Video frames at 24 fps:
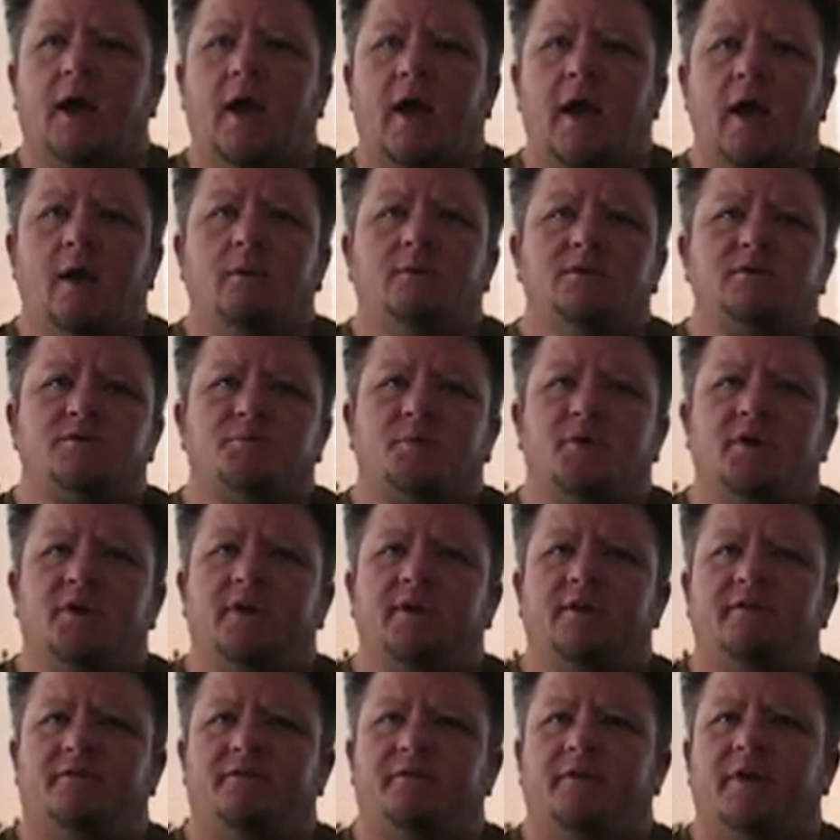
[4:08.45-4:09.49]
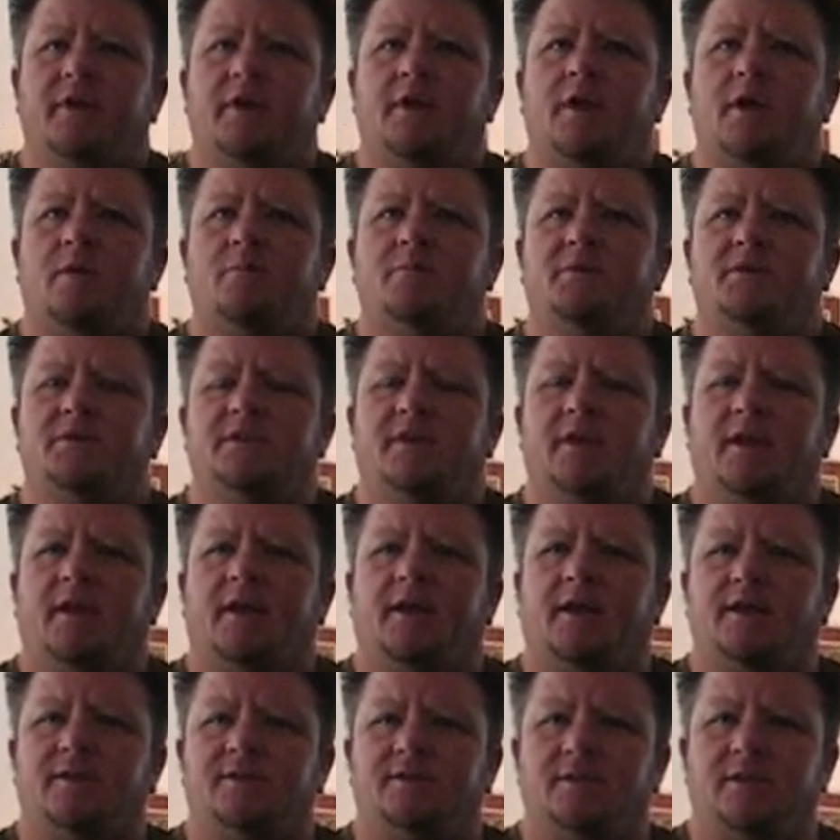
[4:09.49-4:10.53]
I was pretty fit up until I
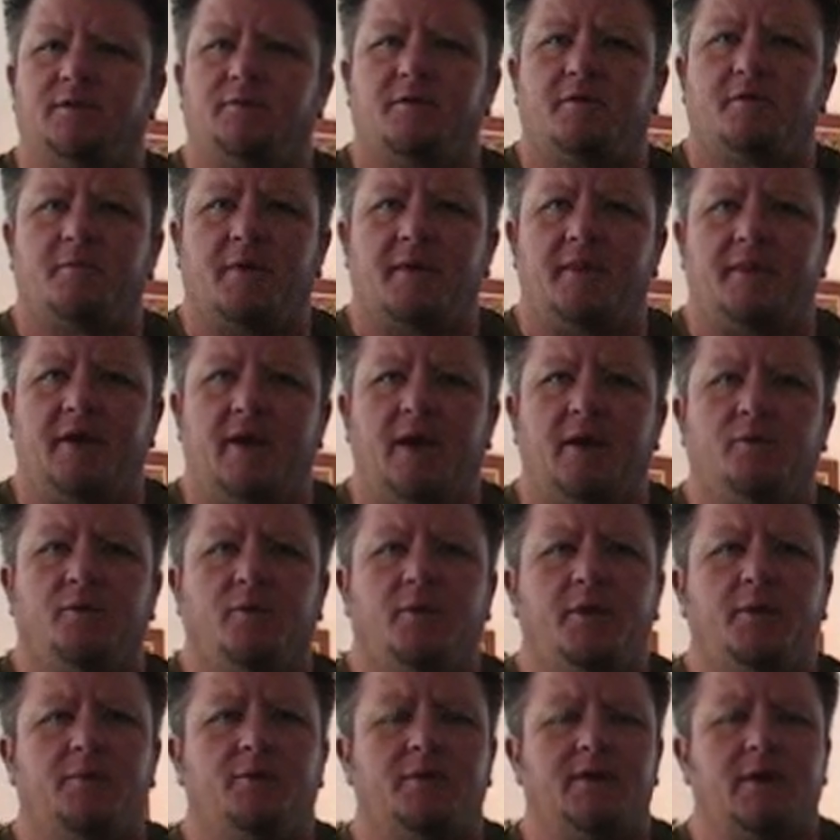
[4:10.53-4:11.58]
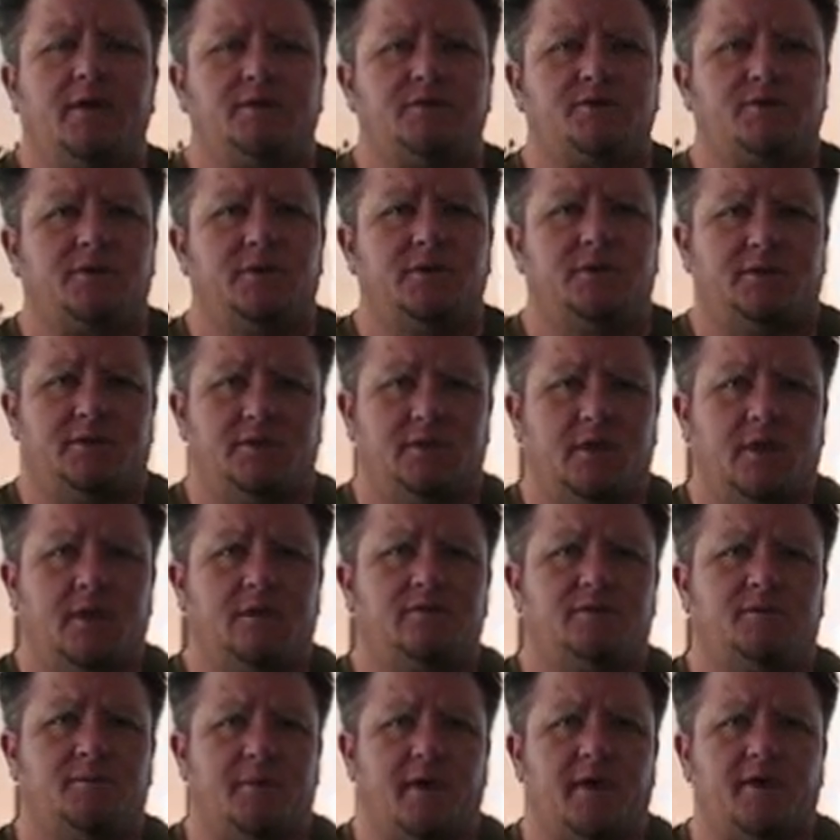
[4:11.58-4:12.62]
got sick with my thyroid until I
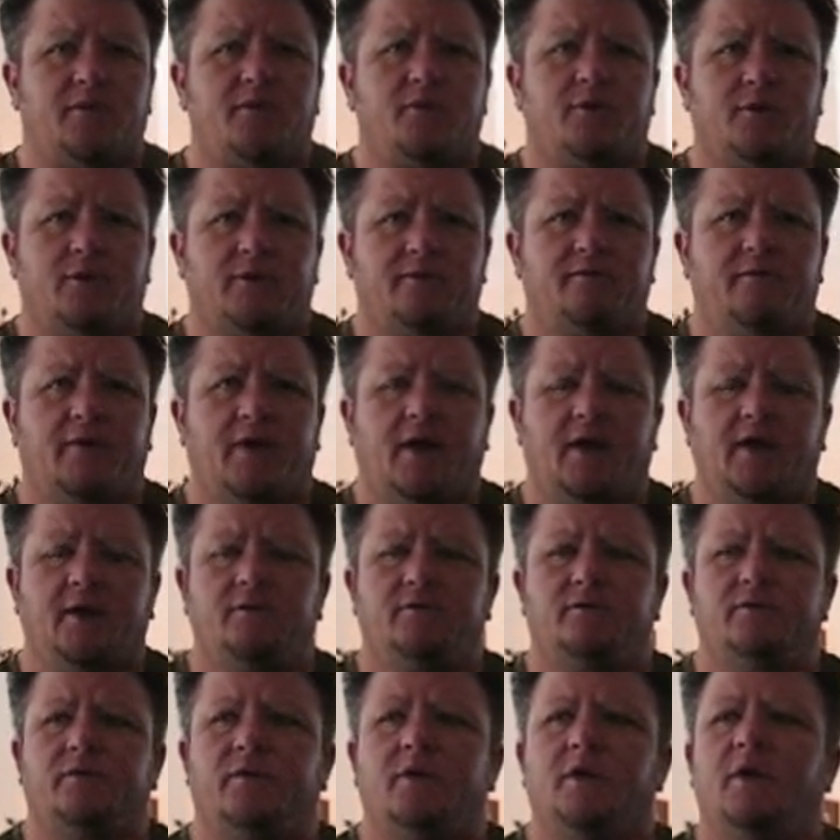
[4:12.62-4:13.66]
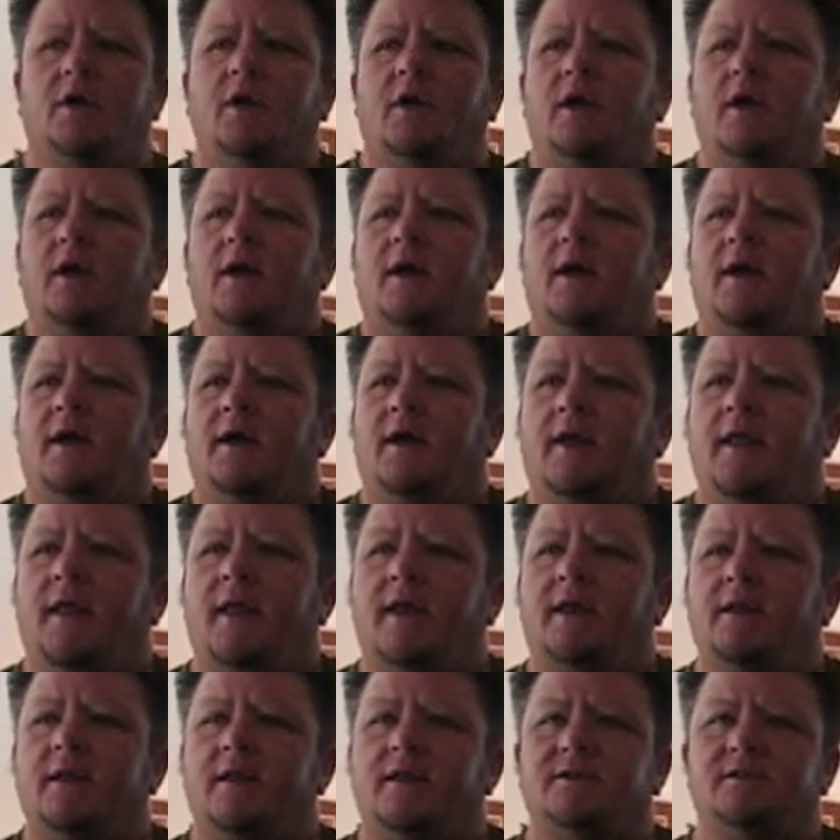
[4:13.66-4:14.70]
was about 35. I
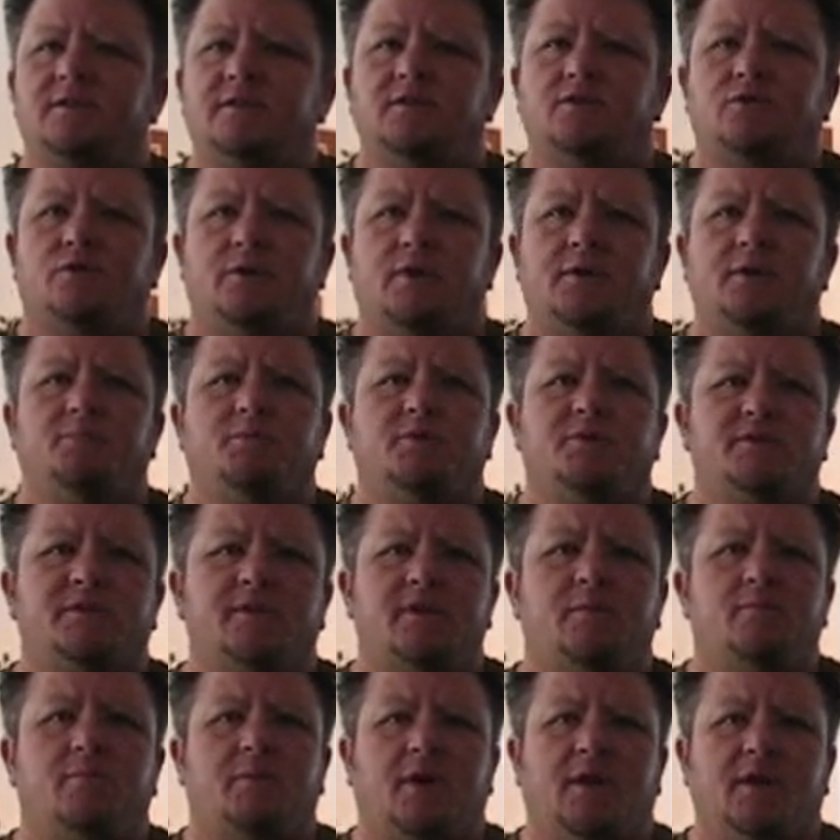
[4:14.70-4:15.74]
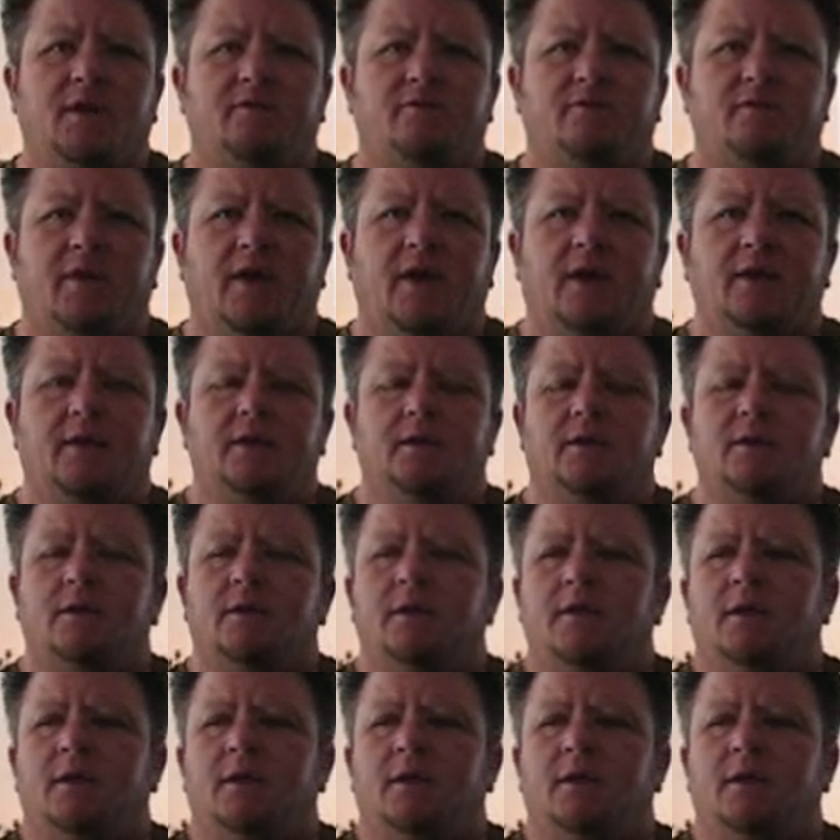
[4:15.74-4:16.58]
had less than 20% body fat,